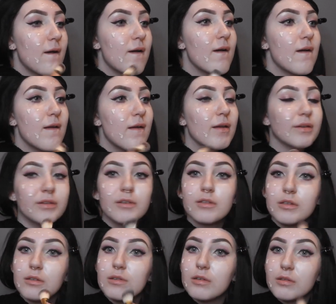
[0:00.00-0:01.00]
and it
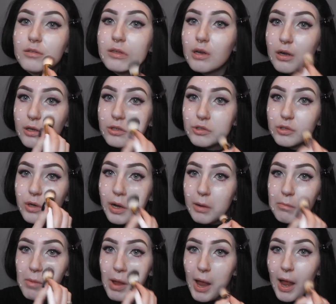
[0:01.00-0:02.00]
doesn't dry
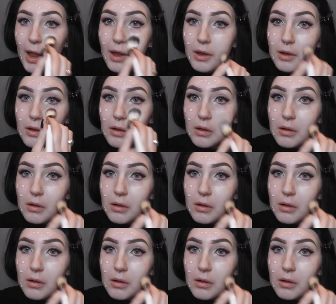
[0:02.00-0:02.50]
matte,